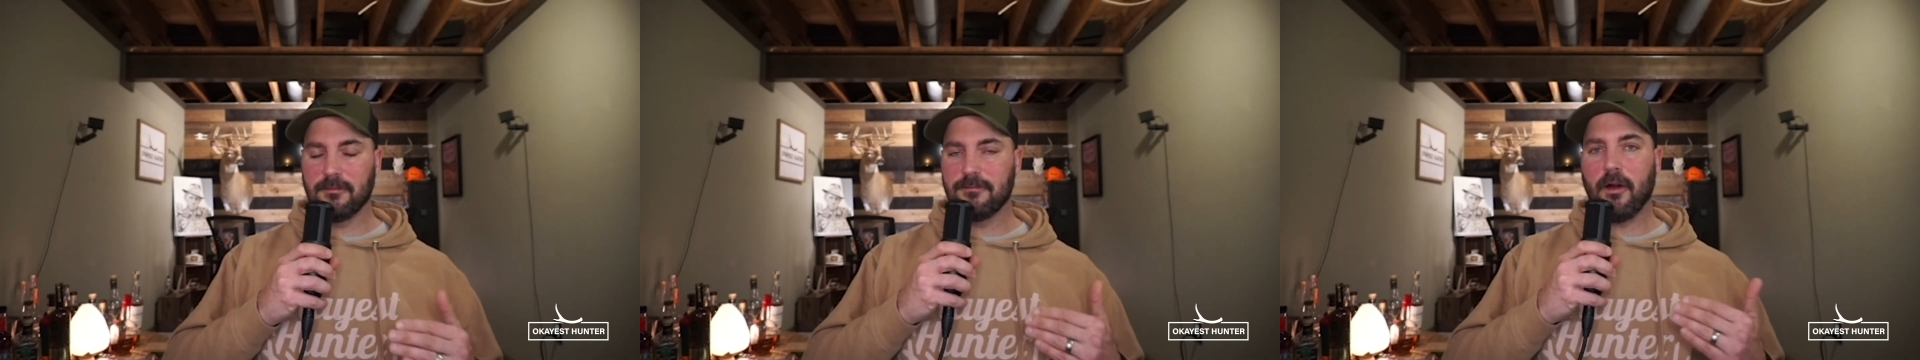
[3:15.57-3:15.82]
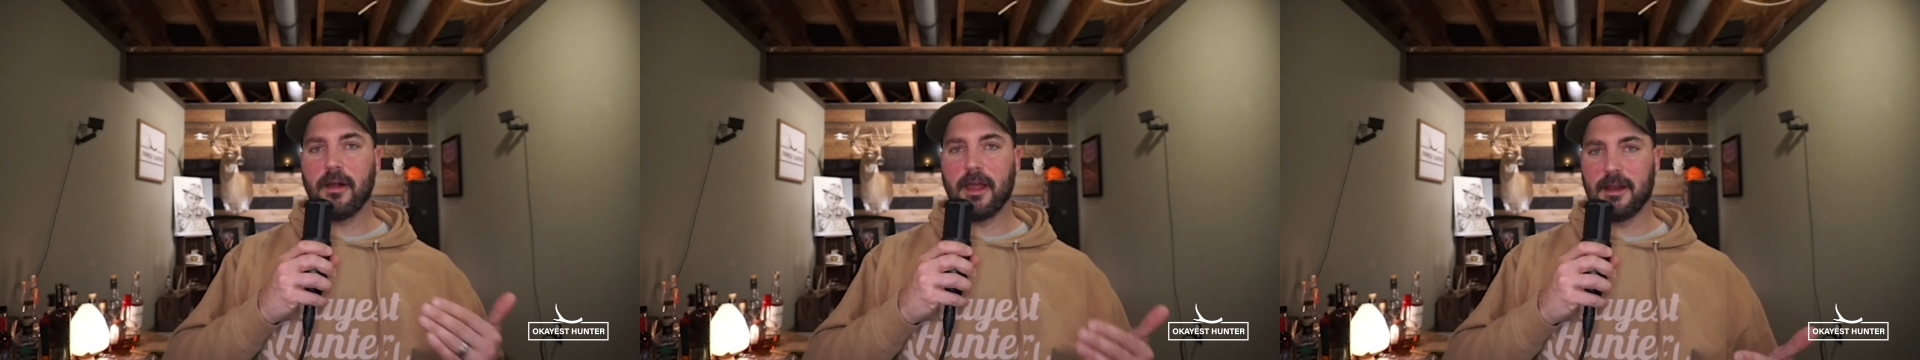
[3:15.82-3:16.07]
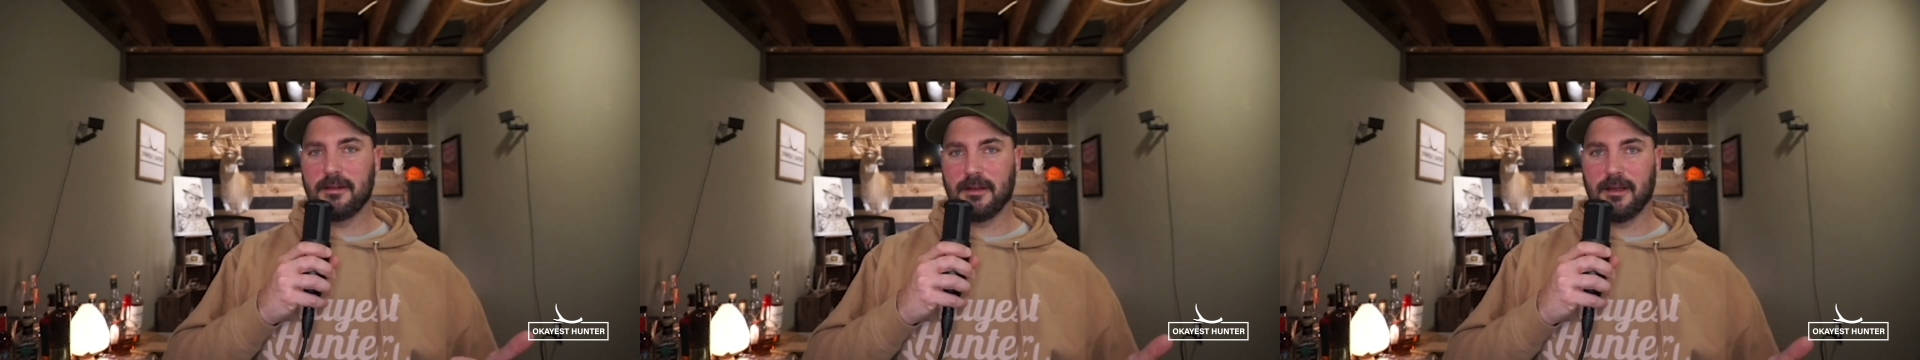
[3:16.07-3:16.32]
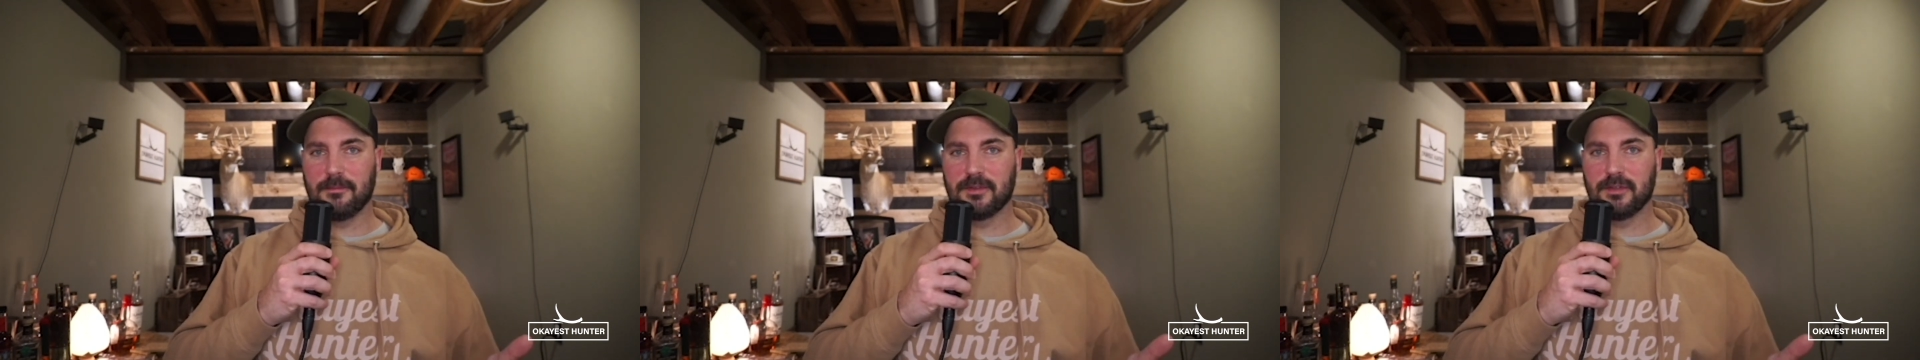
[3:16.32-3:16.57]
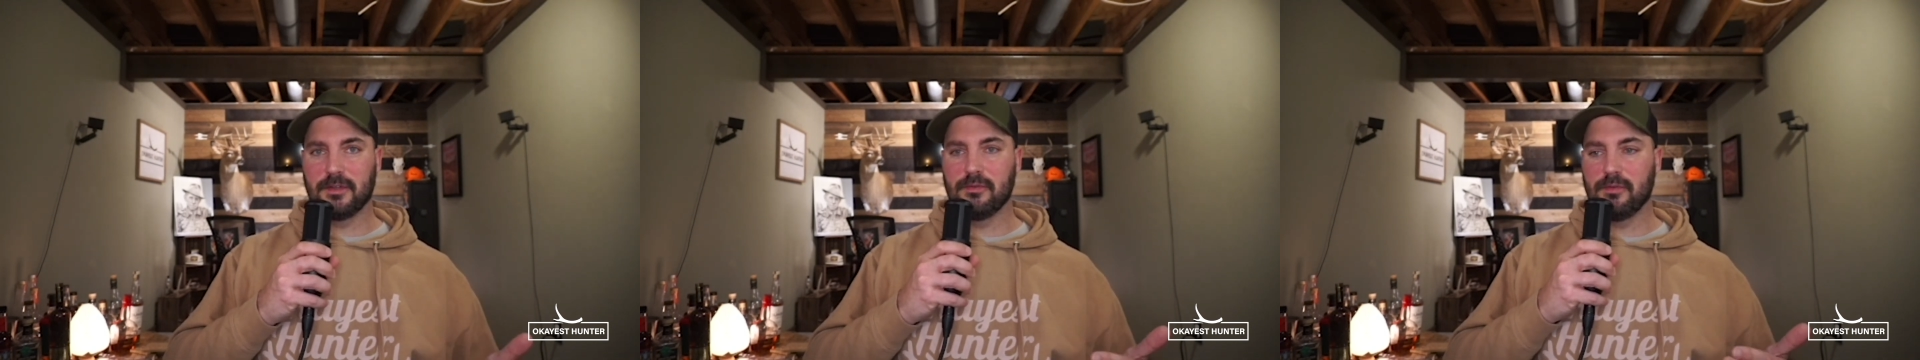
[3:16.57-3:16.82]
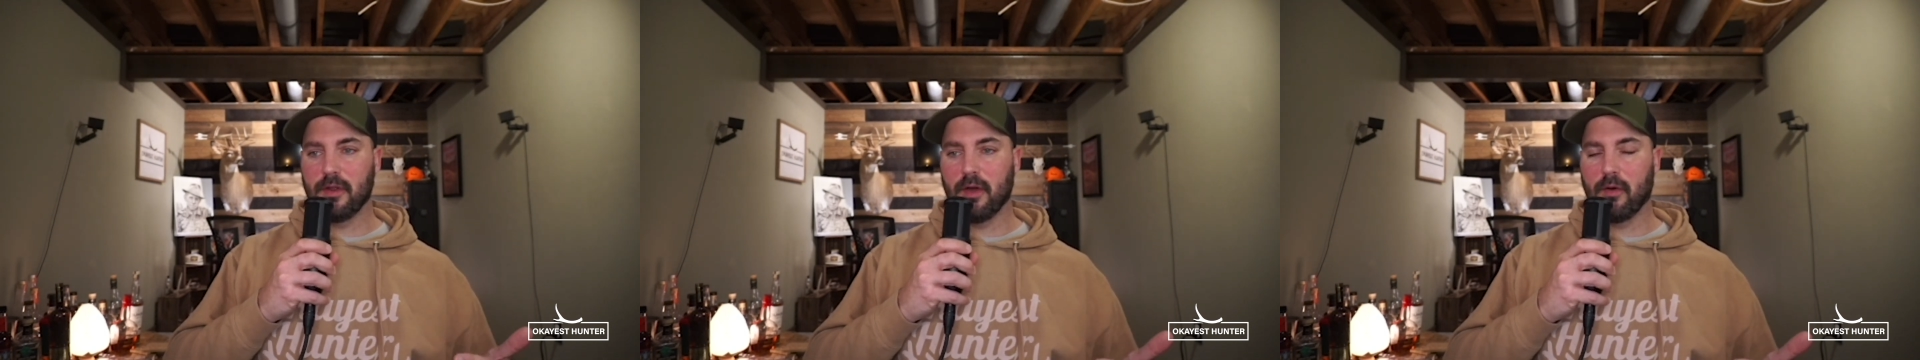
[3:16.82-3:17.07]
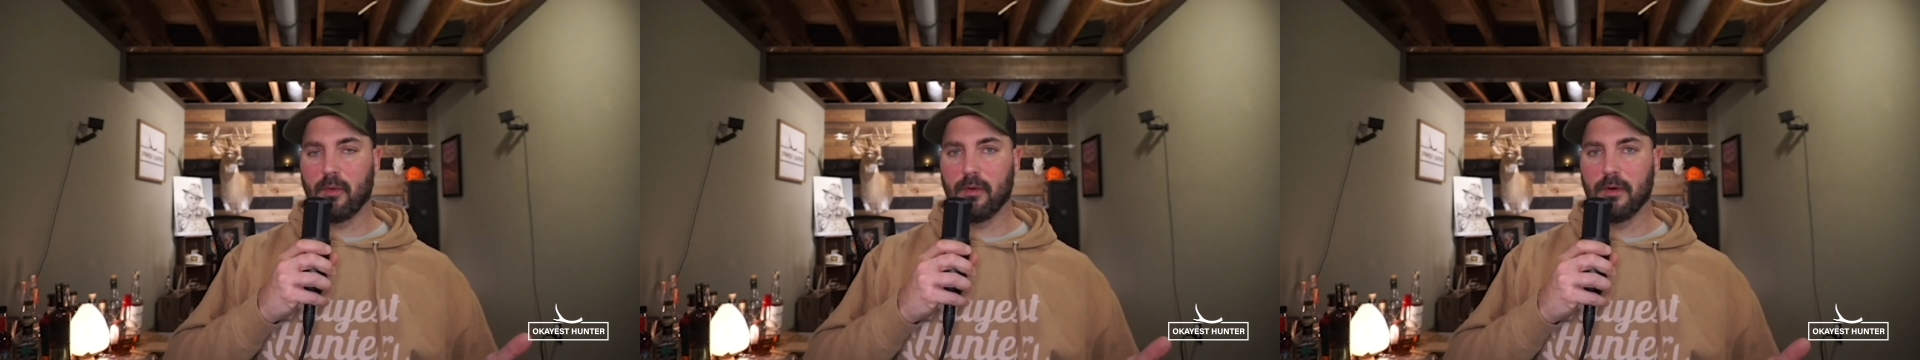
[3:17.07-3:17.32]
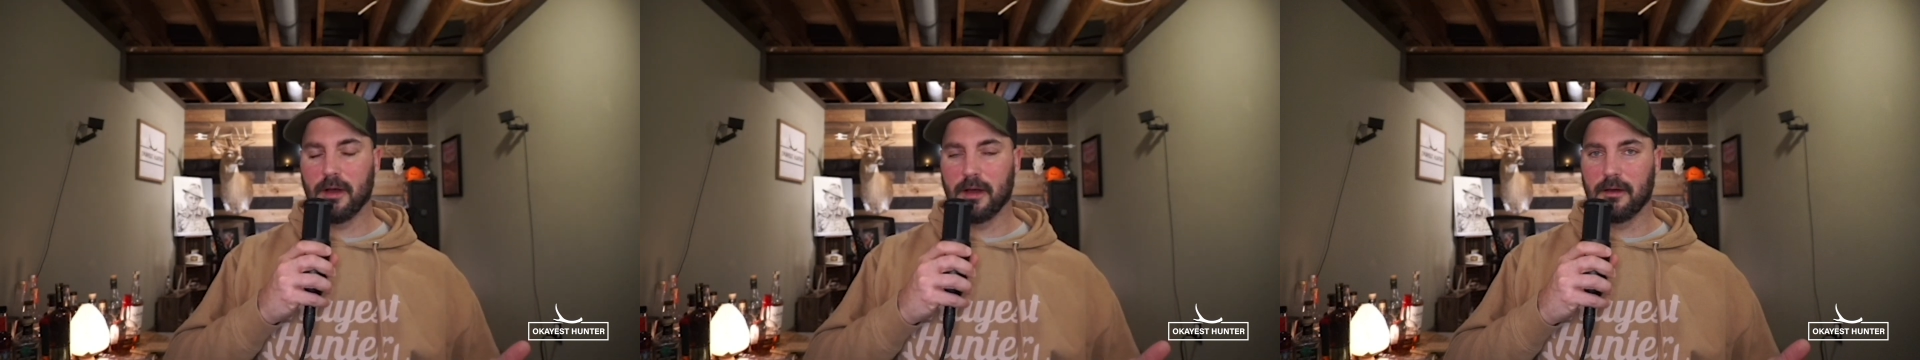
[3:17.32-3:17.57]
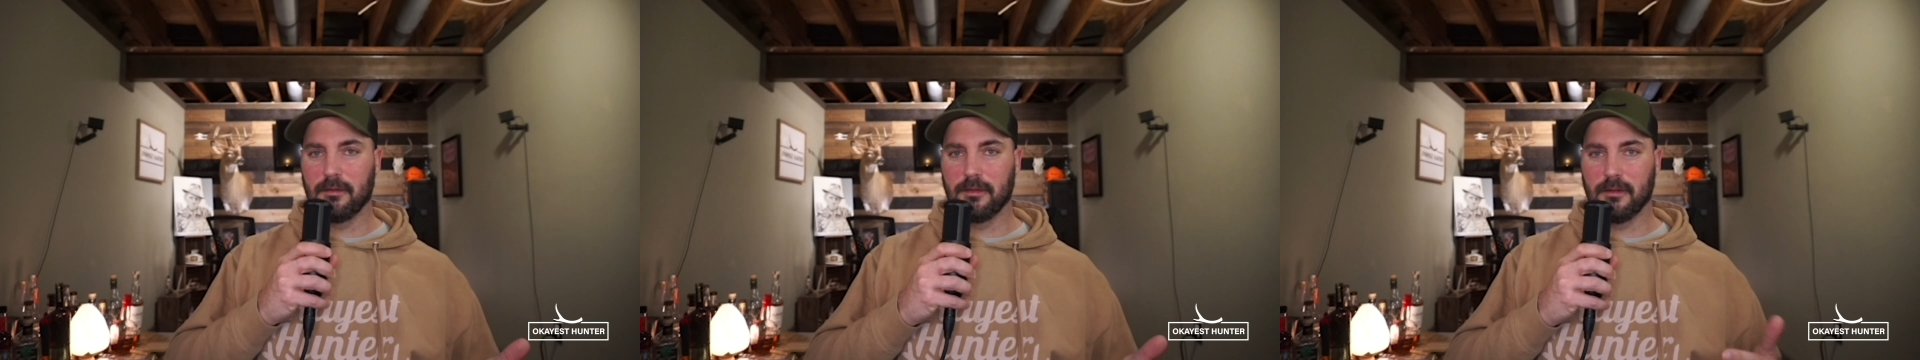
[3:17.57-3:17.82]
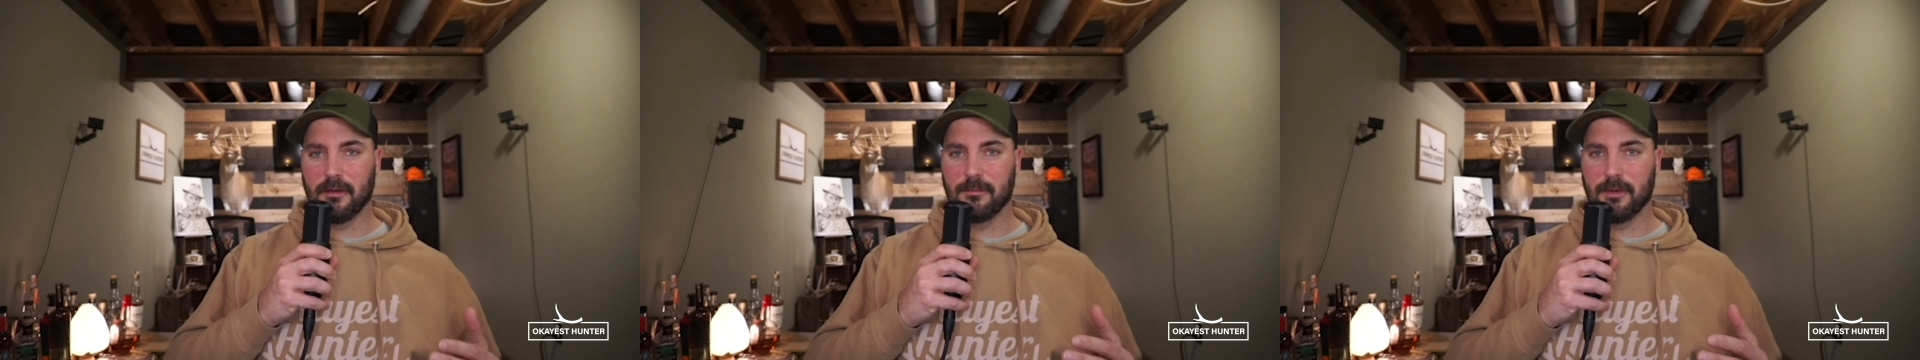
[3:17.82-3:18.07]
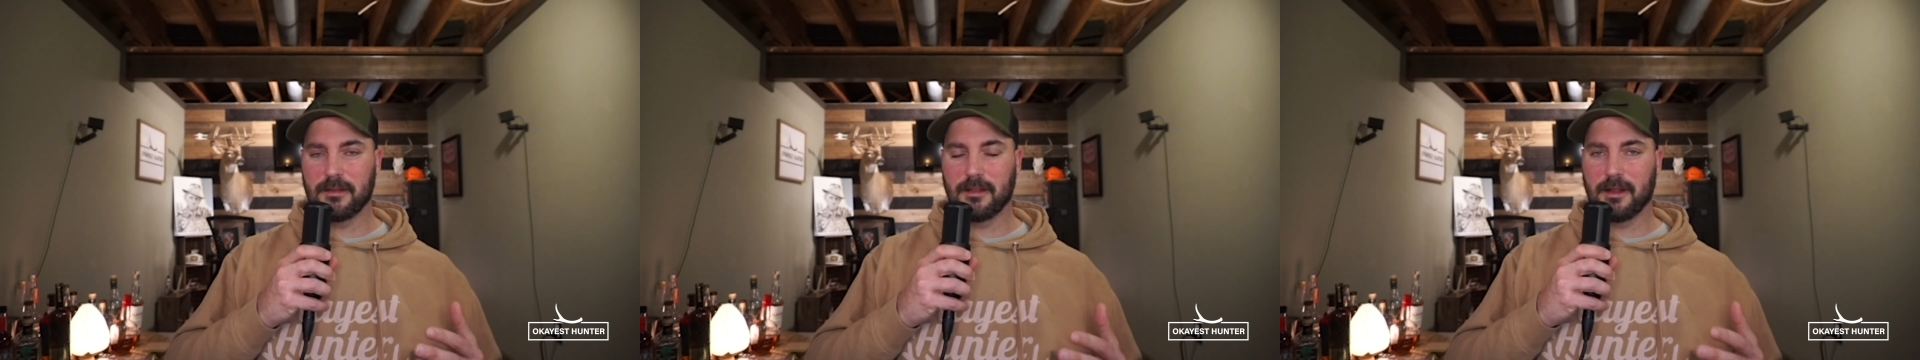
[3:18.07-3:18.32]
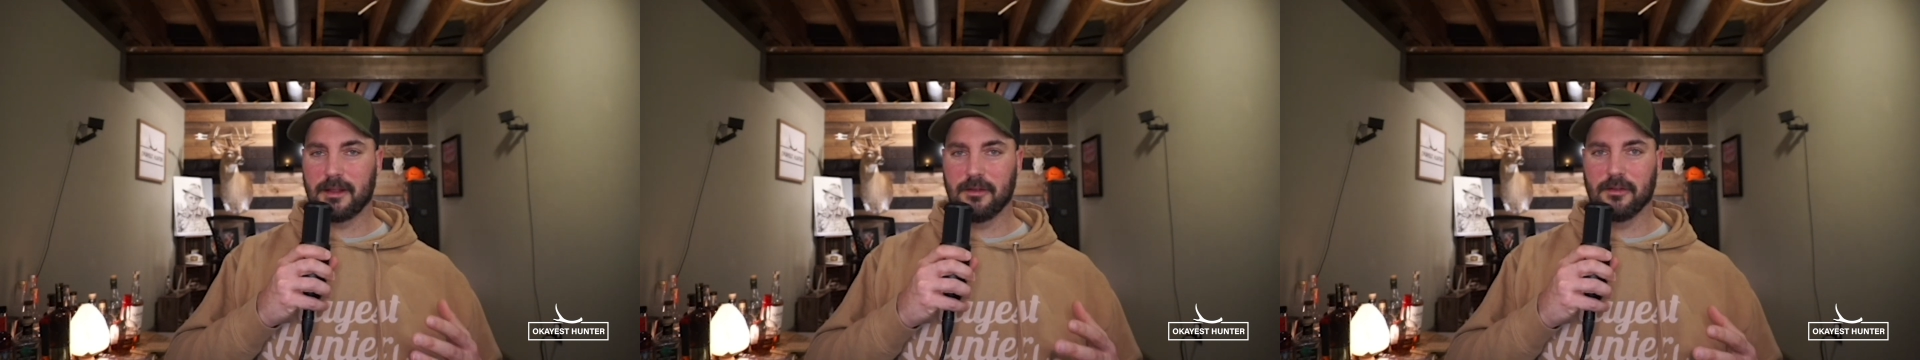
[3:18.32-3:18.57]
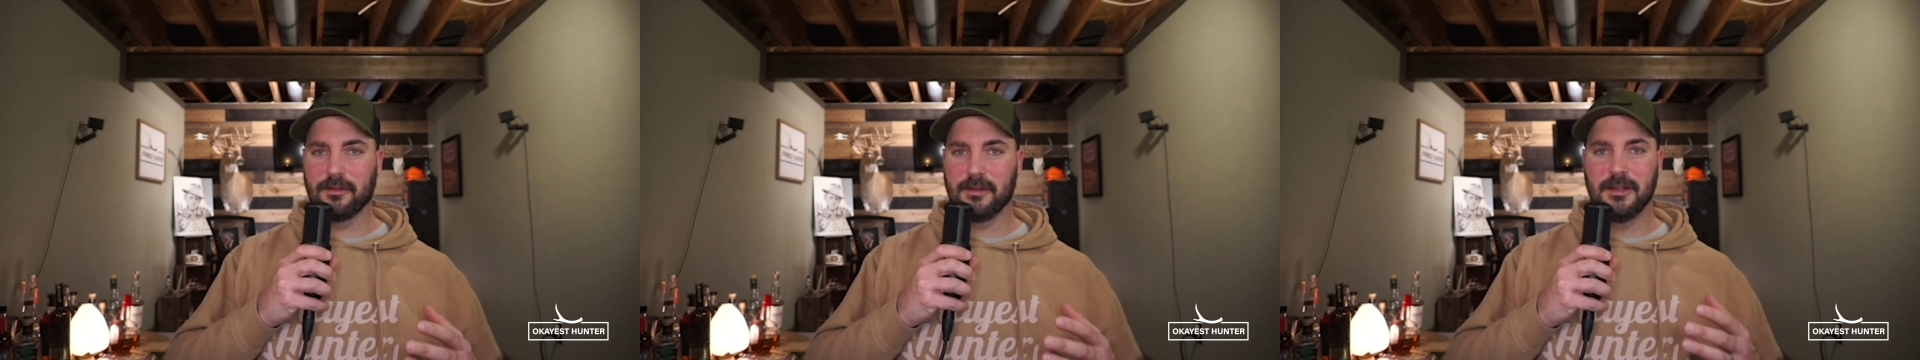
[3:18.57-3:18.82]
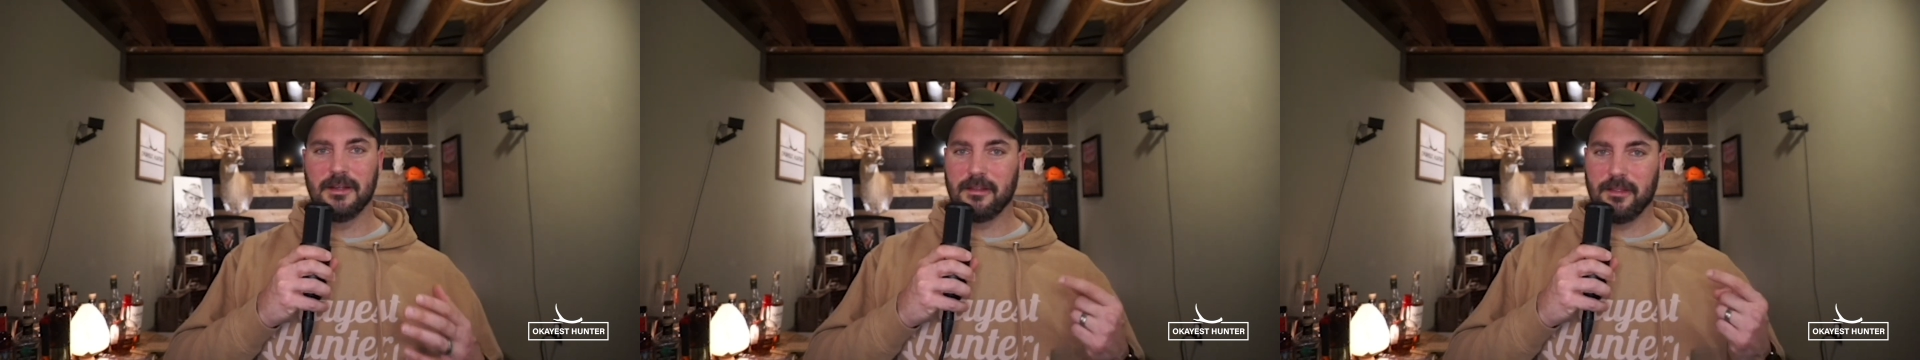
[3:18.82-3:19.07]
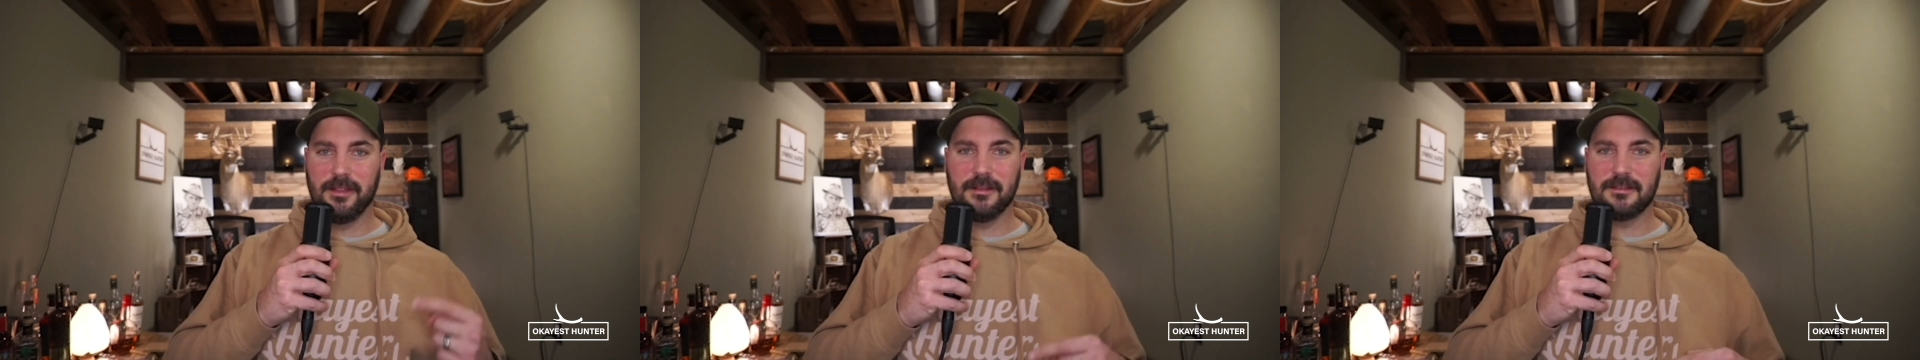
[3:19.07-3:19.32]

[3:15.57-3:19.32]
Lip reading: far ahead of time so a buck that I killed this